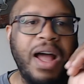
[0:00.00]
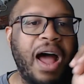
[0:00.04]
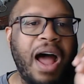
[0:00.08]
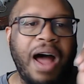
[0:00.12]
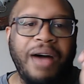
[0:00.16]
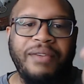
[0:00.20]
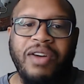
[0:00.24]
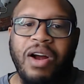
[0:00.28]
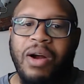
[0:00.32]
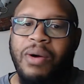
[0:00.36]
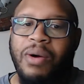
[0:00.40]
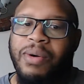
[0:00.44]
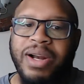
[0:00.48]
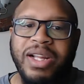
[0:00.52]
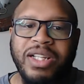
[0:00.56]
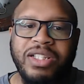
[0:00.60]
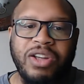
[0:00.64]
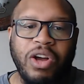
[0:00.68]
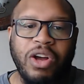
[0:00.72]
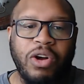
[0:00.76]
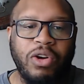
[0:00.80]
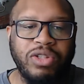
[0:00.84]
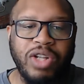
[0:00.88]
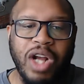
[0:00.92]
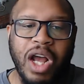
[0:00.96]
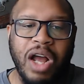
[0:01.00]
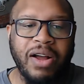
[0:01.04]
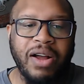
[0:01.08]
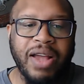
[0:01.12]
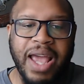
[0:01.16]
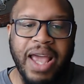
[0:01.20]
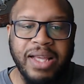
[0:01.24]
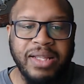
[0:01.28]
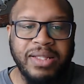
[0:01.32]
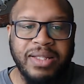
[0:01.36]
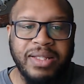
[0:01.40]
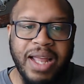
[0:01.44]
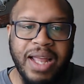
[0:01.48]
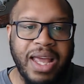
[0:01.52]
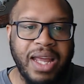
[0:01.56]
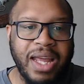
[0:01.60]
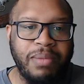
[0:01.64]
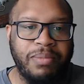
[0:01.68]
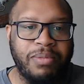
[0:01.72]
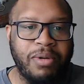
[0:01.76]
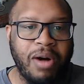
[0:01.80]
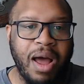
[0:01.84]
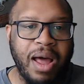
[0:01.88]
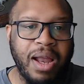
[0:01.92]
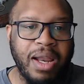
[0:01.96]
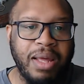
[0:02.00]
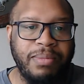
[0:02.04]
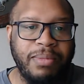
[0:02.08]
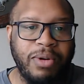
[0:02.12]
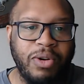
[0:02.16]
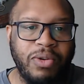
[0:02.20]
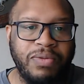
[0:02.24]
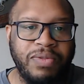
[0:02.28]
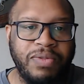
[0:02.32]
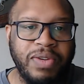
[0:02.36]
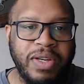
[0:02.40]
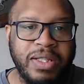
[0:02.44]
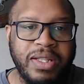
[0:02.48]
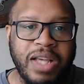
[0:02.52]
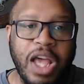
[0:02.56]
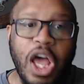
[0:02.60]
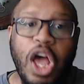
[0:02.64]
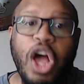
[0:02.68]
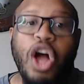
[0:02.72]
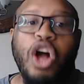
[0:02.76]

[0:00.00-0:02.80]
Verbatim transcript: I've already told y'all I can't stand the Broly movies.